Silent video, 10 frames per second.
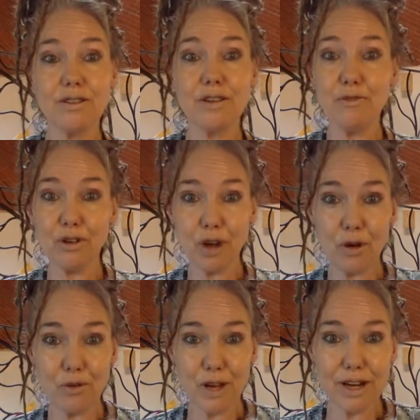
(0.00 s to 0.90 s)
different
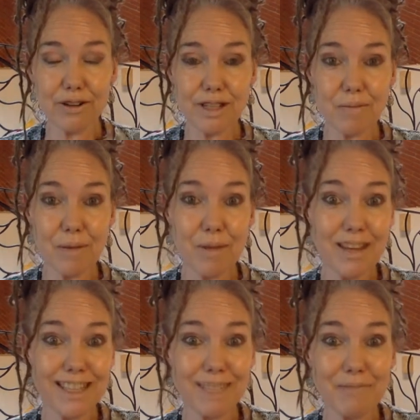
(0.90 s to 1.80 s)
co-creators than maybe
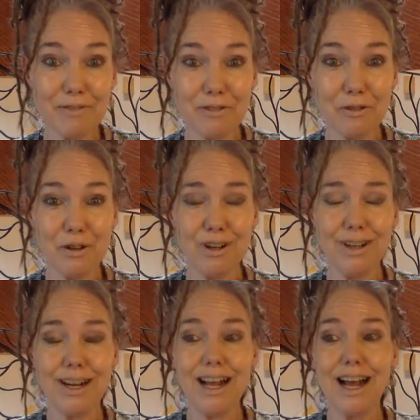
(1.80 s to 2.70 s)
they did before,
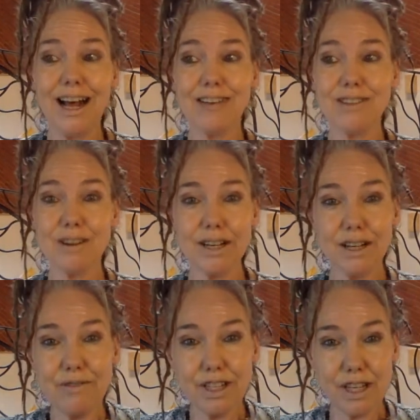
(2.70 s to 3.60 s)
and starting
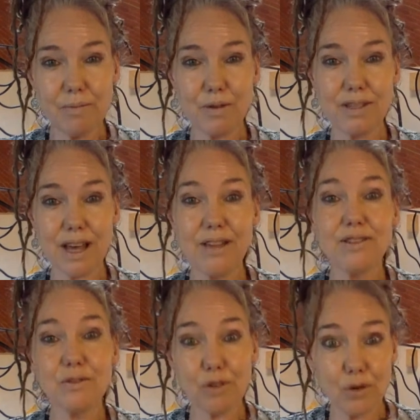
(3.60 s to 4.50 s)
to have a deeper
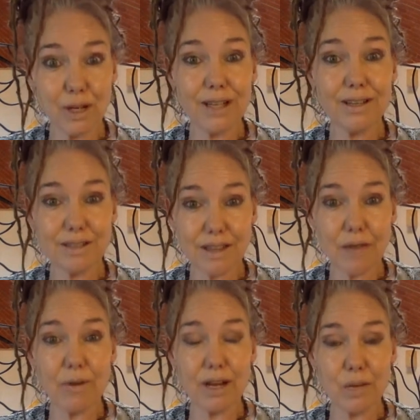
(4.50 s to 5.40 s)
sense of who it is
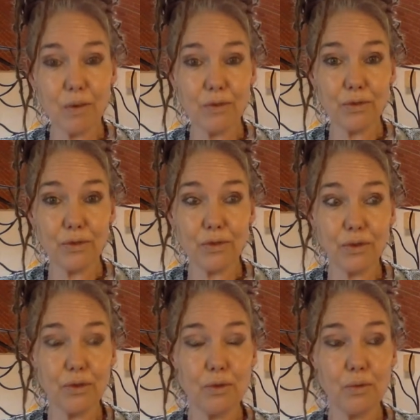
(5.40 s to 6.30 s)
they really want
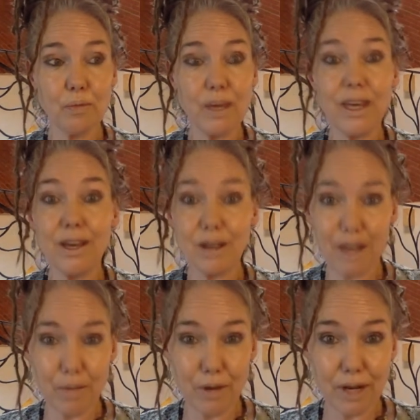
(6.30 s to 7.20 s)
to be
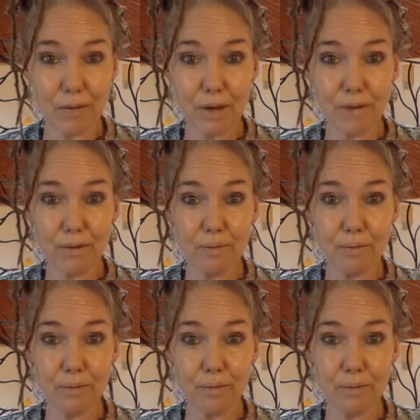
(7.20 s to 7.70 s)
collaborating with.